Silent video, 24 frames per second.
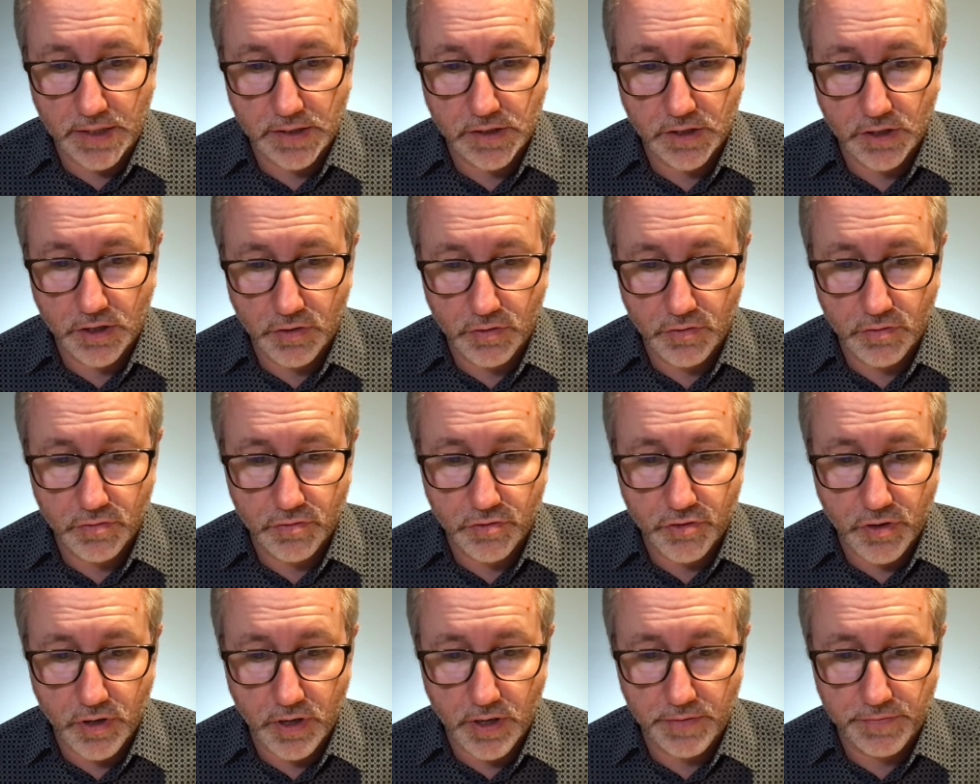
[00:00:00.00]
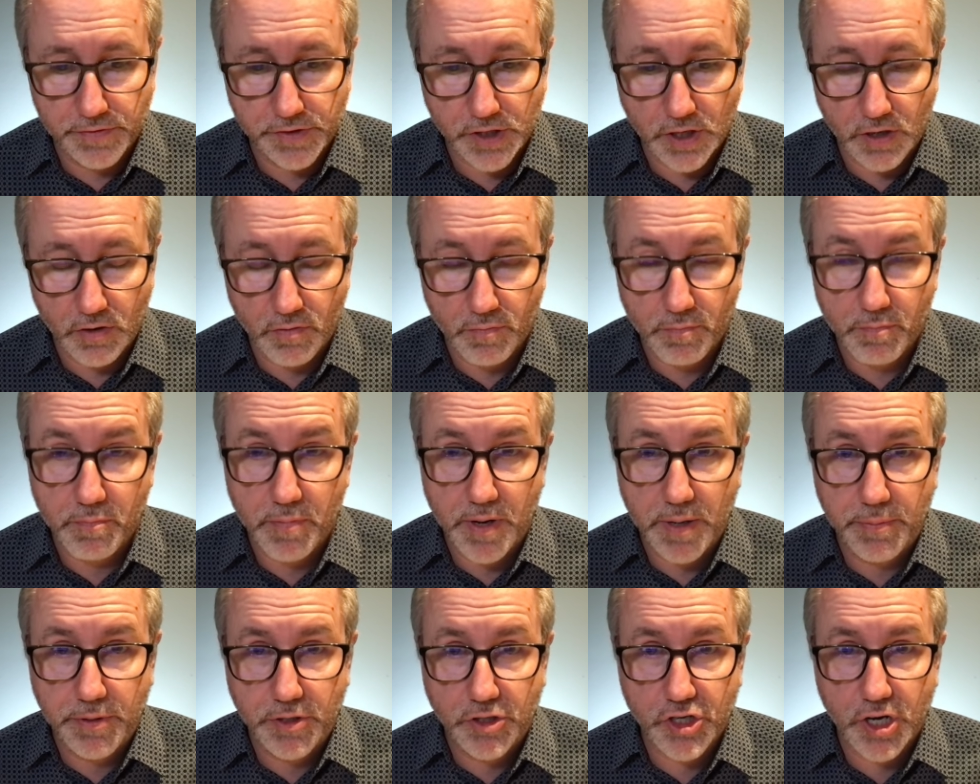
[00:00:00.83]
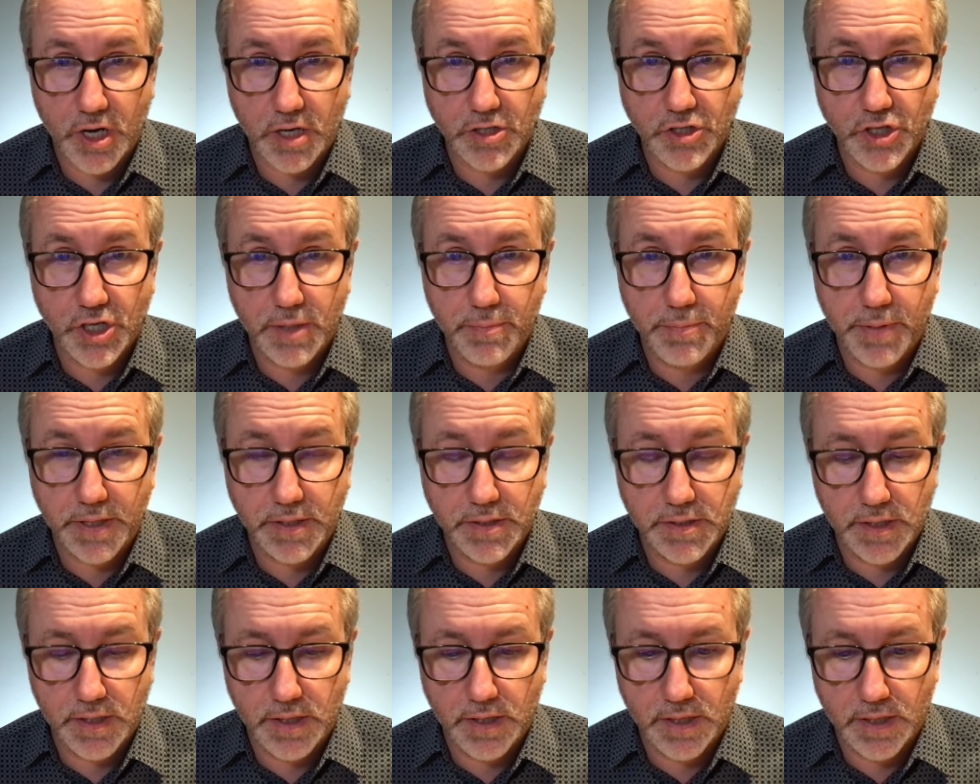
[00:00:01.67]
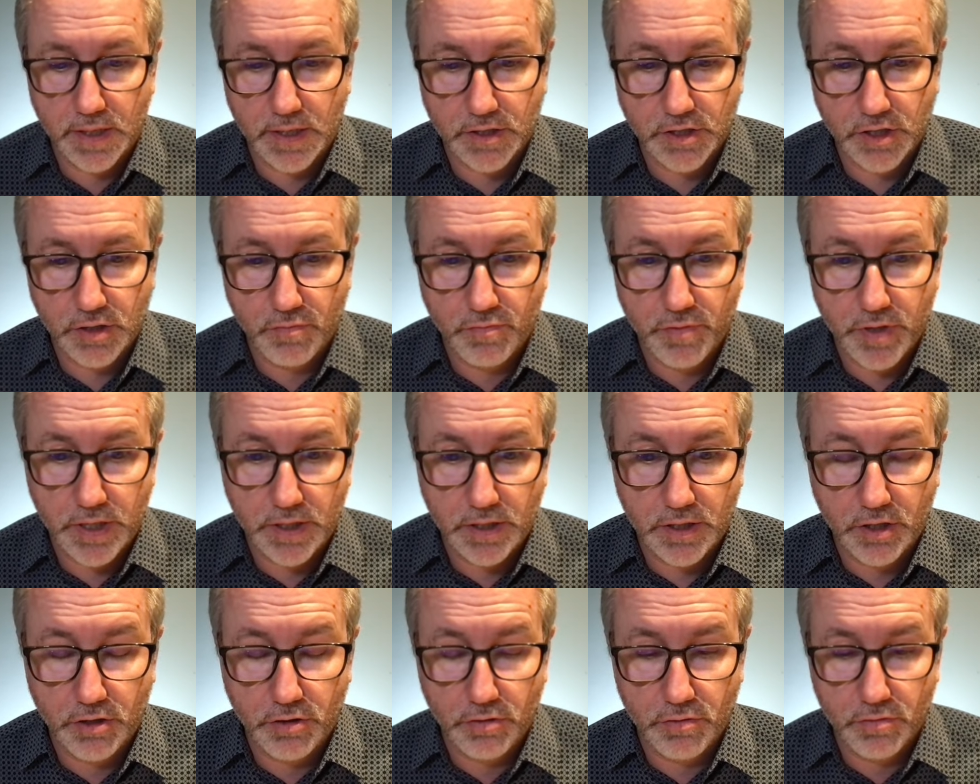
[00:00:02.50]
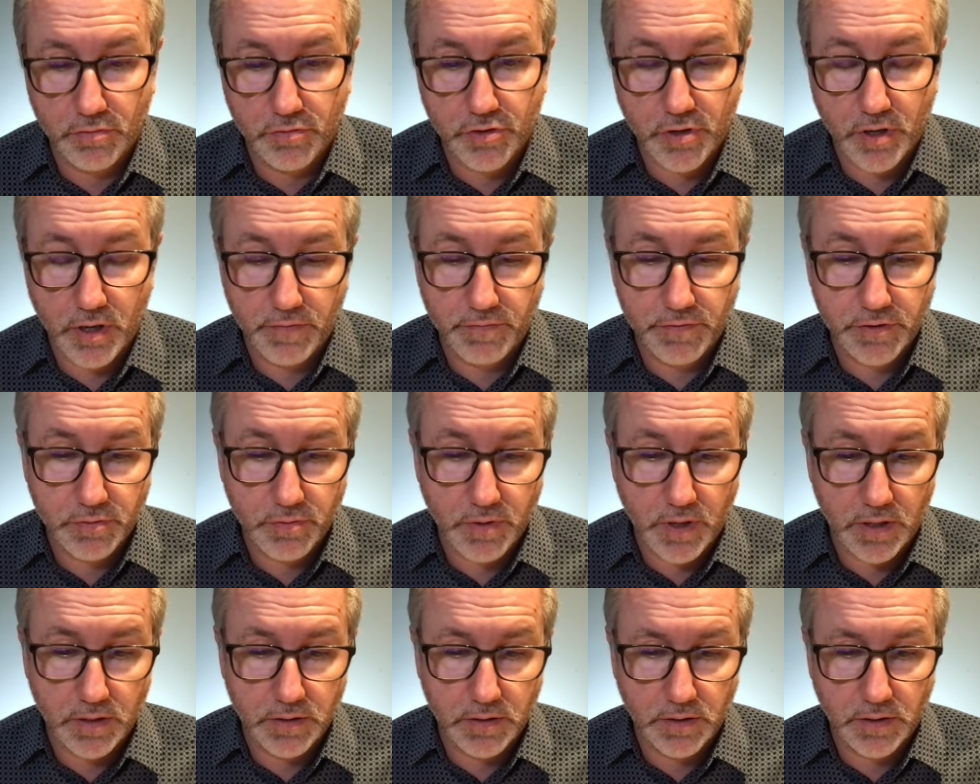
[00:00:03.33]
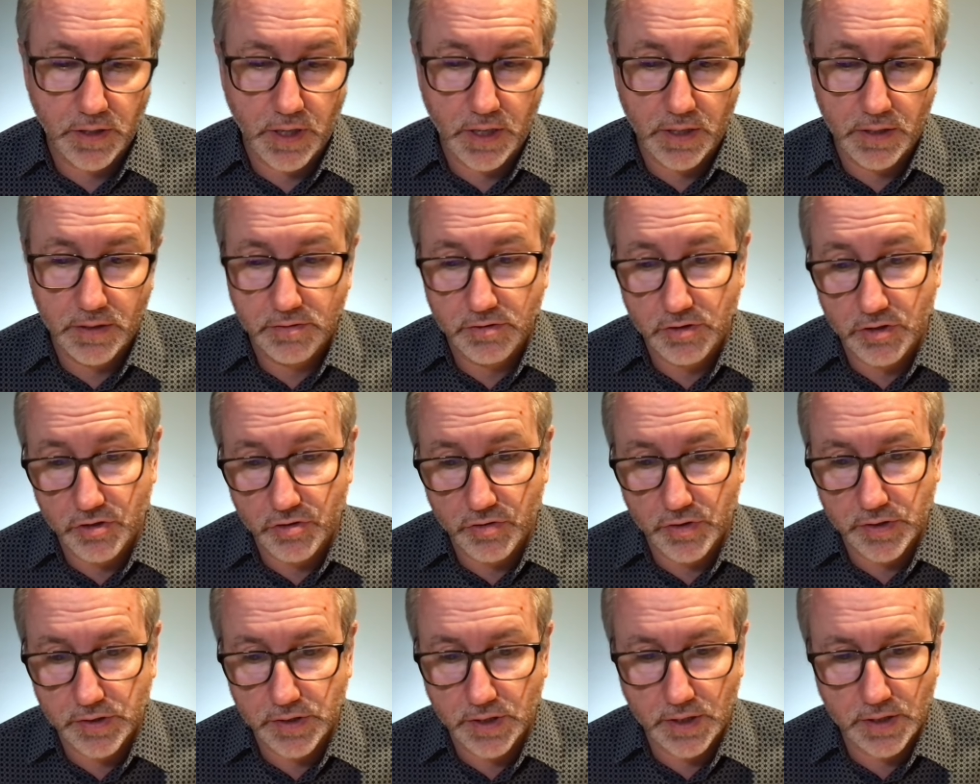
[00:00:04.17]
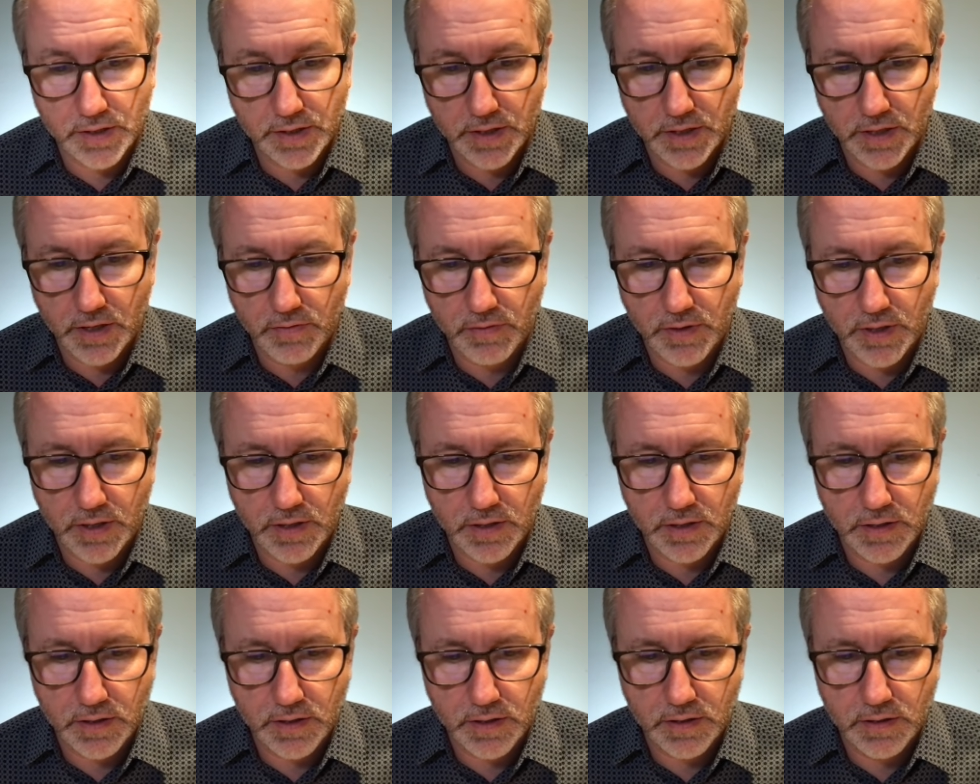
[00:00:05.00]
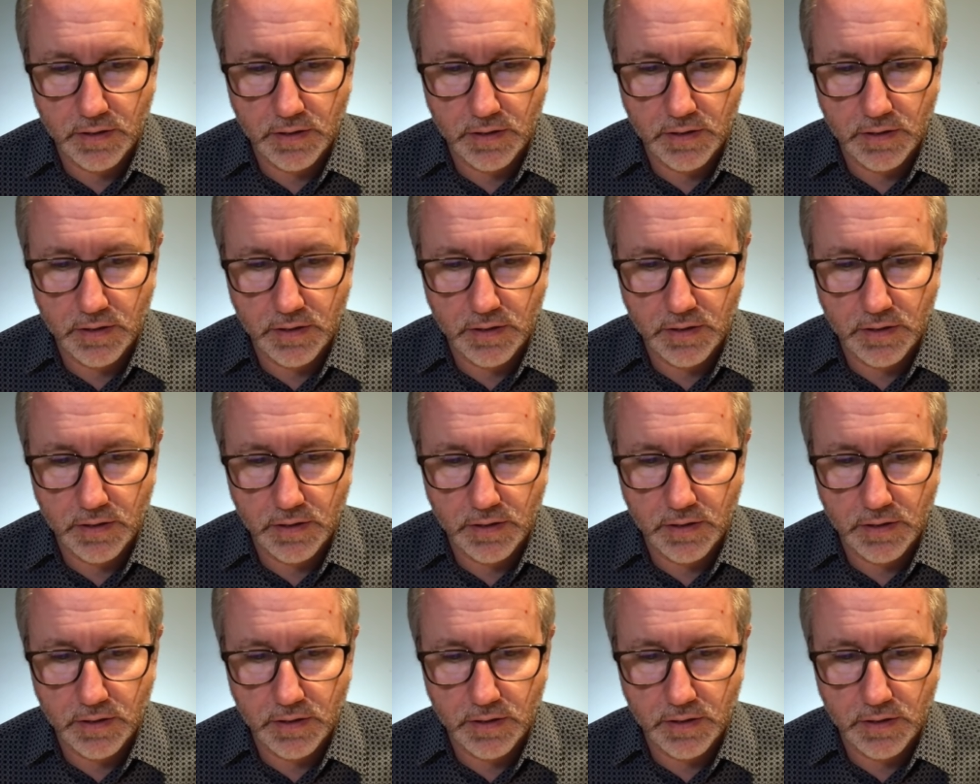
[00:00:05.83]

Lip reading: to Google Drive, so maybe ChatGPT can actually read the Google Drive as well. Okay, it's interesting, I didn't know that either.